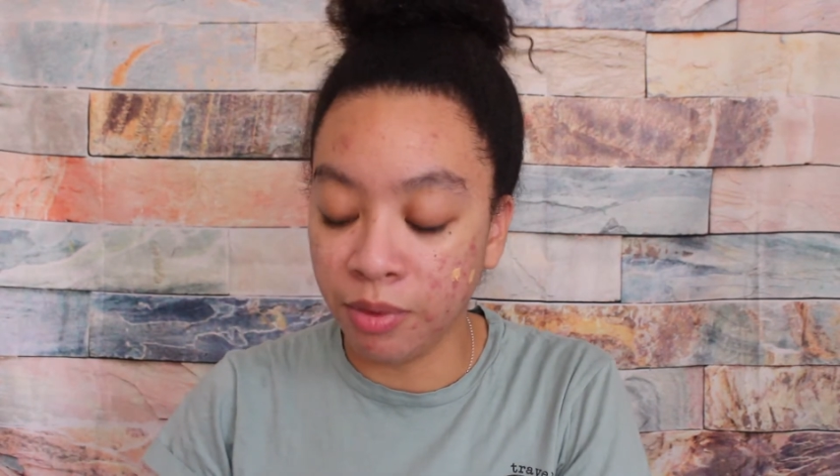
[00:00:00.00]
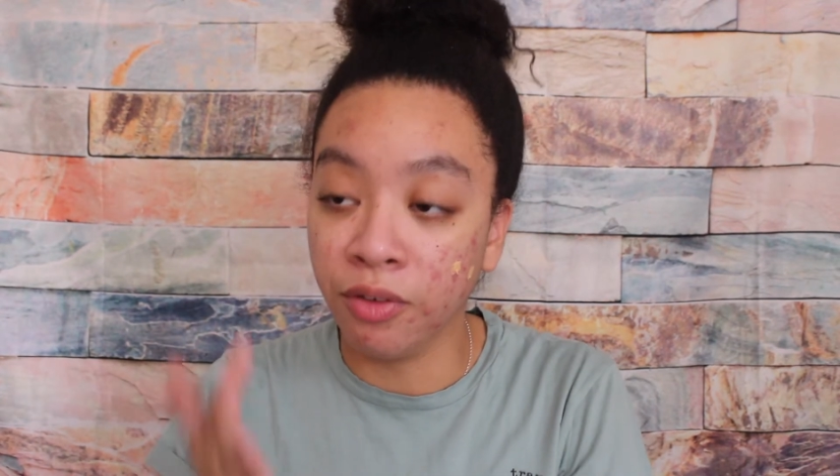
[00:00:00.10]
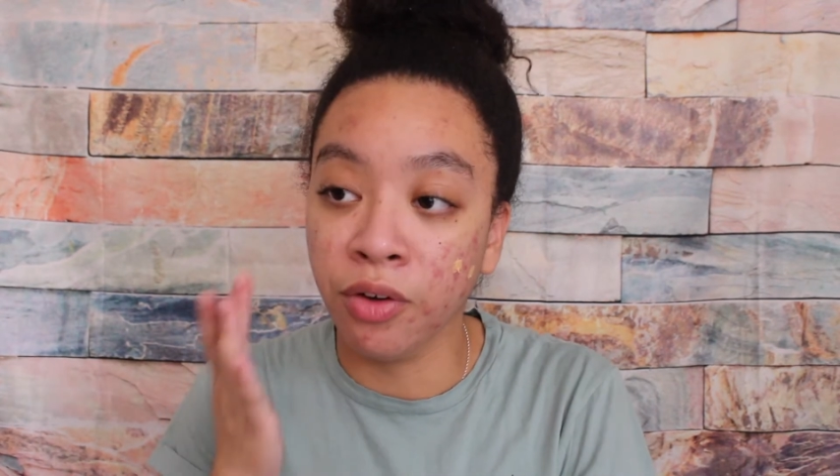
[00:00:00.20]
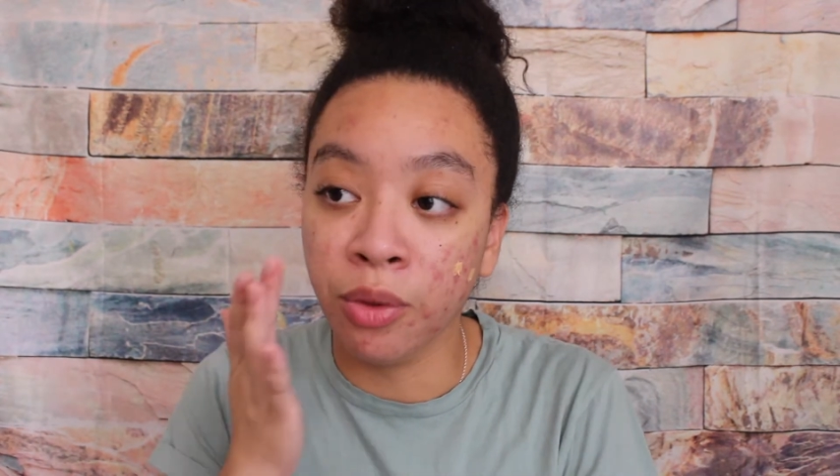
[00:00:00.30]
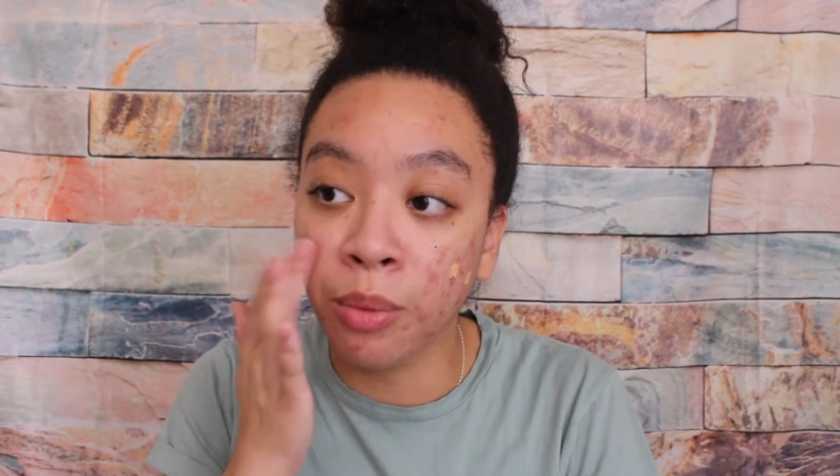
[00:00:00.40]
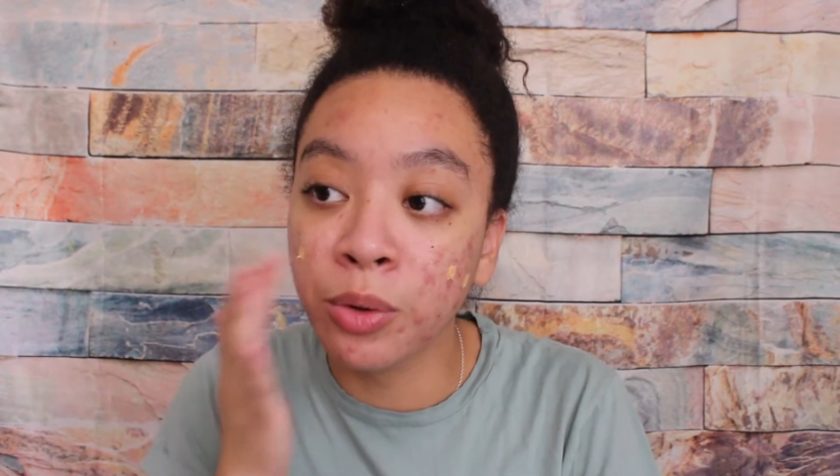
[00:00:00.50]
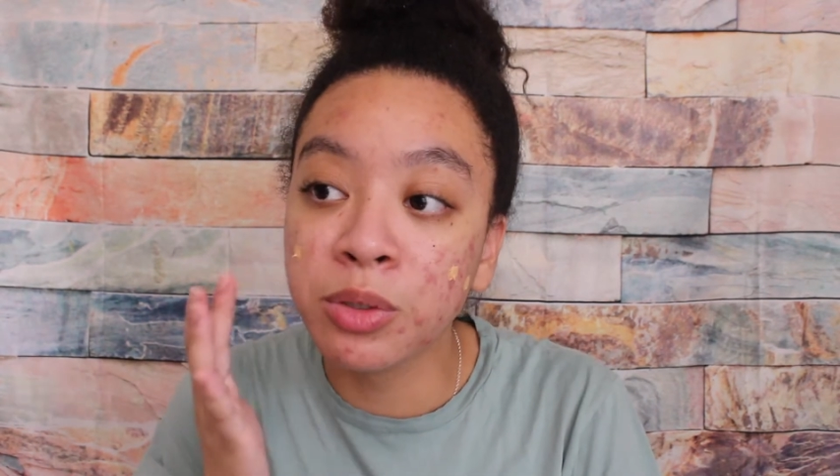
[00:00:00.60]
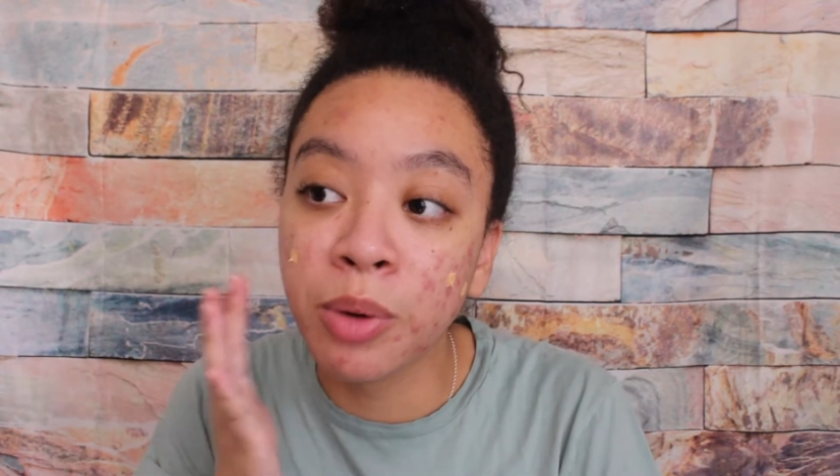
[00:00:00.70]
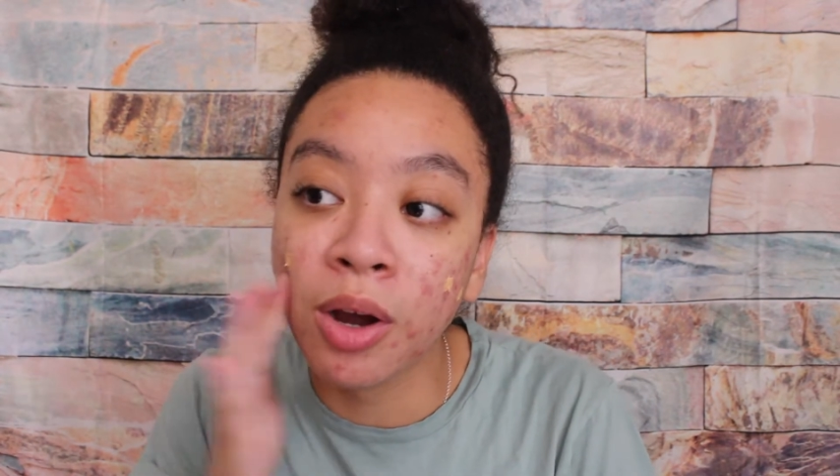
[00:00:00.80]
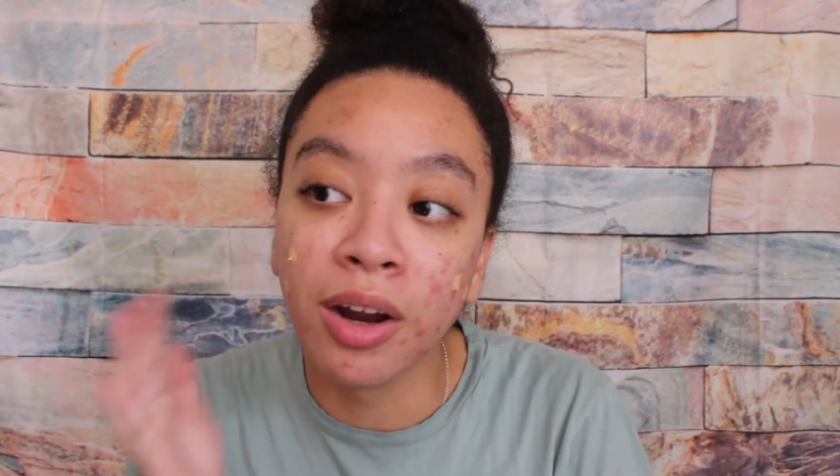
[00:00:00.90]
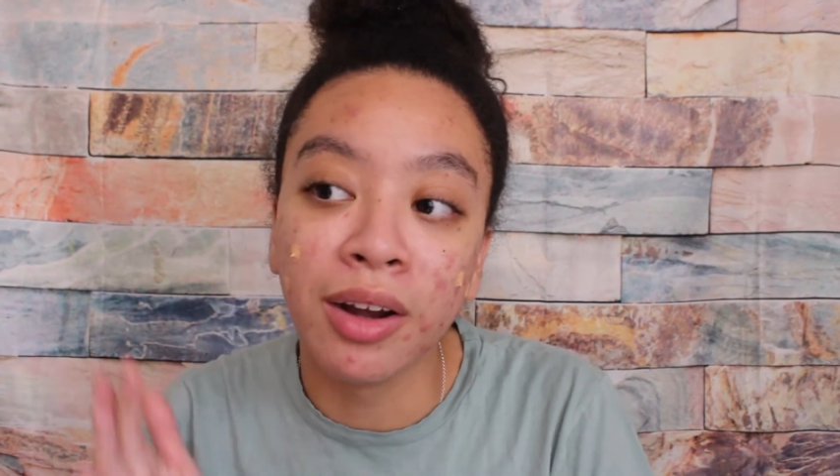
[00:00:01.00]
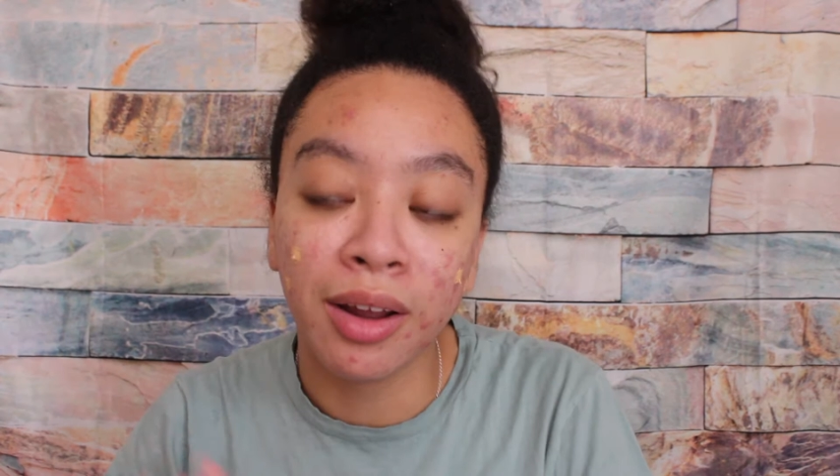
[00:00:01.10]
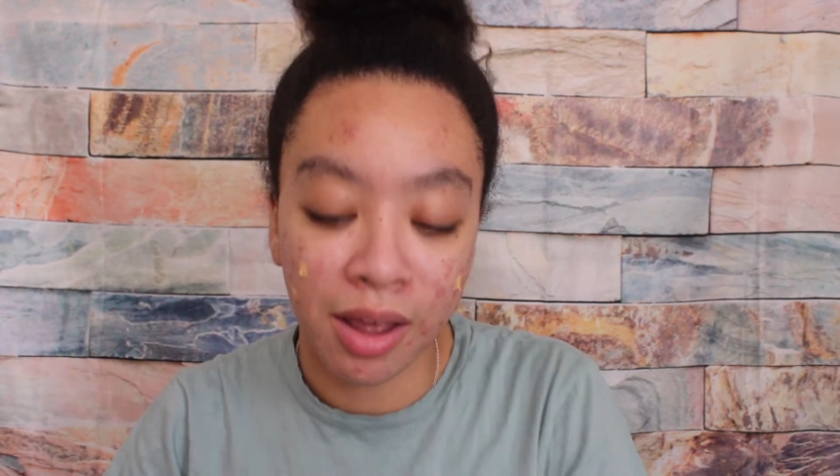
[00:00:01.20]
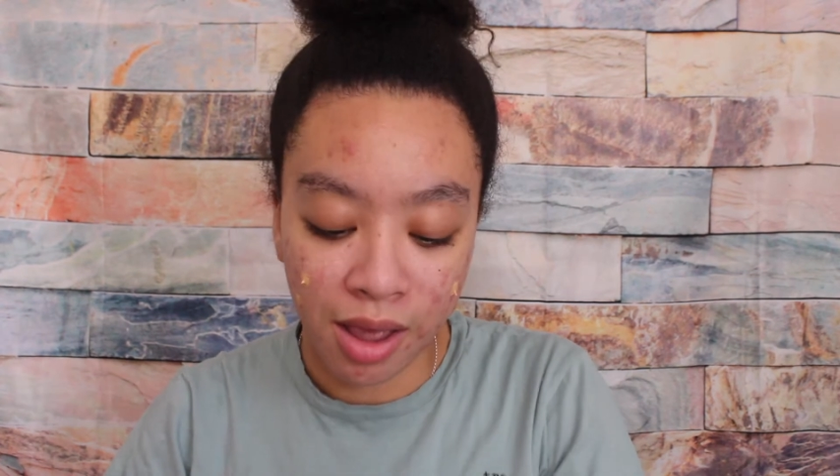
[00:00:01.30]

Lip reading: but for the most part,